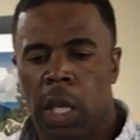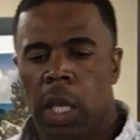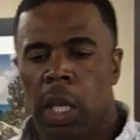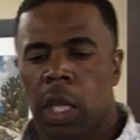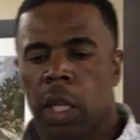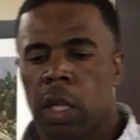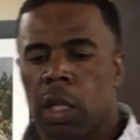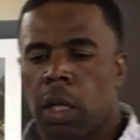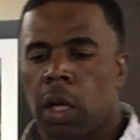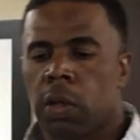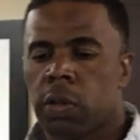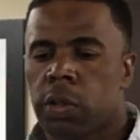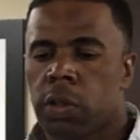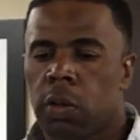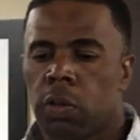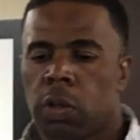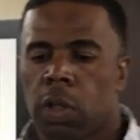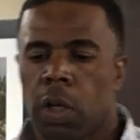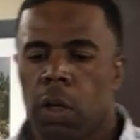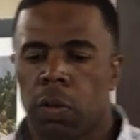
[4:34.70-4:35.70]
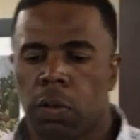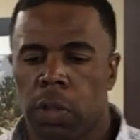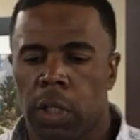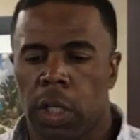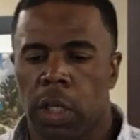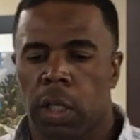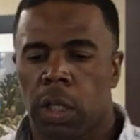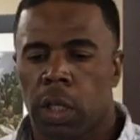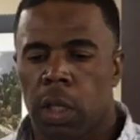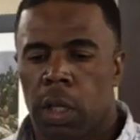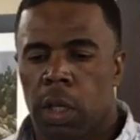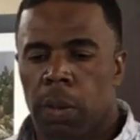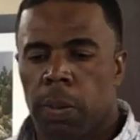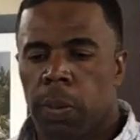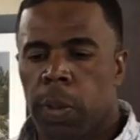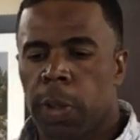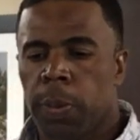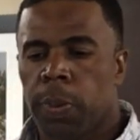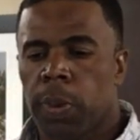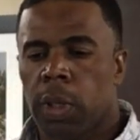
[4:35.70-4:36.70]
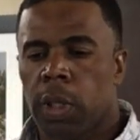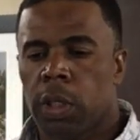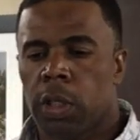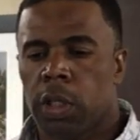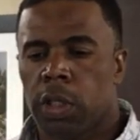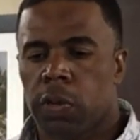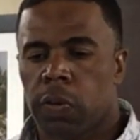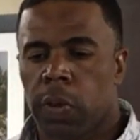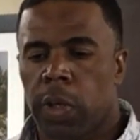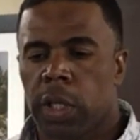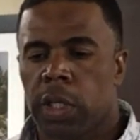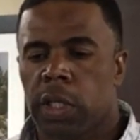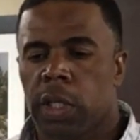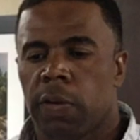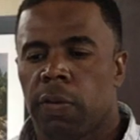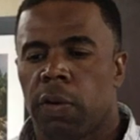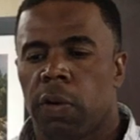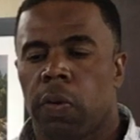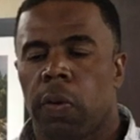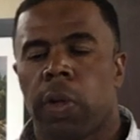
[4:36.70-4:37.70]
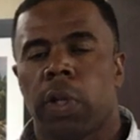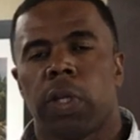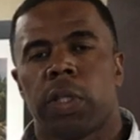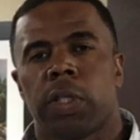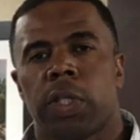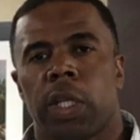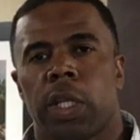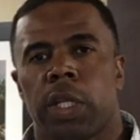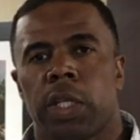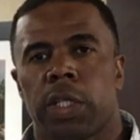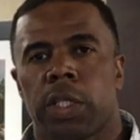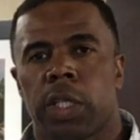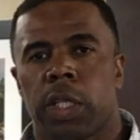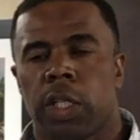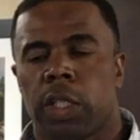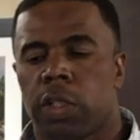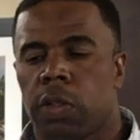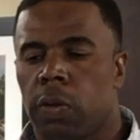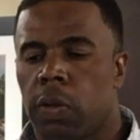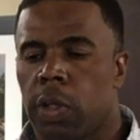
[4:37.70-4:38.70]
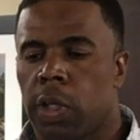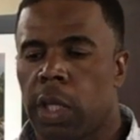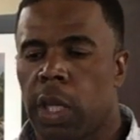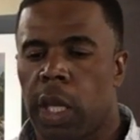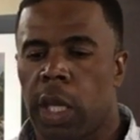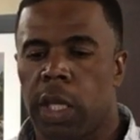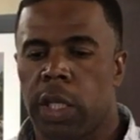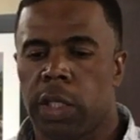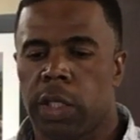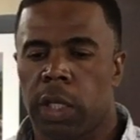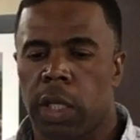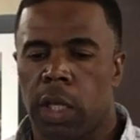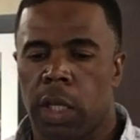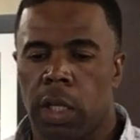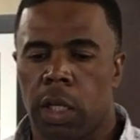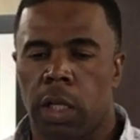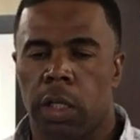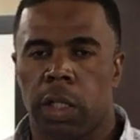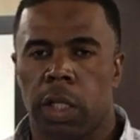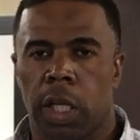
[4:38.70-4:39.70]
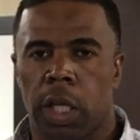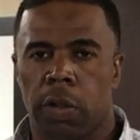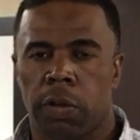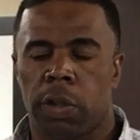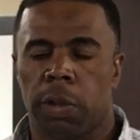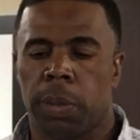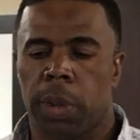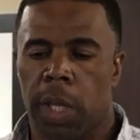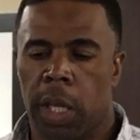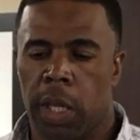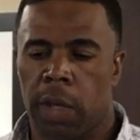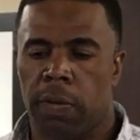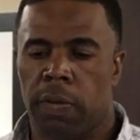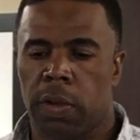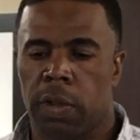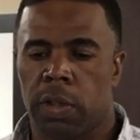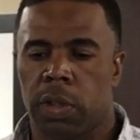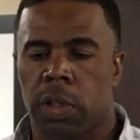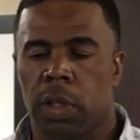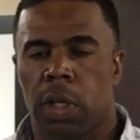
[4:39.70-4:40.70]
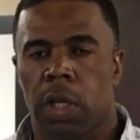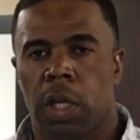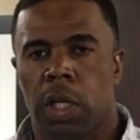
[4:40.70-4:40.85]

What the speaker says: It is also known that people under stress have a greater tendency to engage in unhealthy behaviors,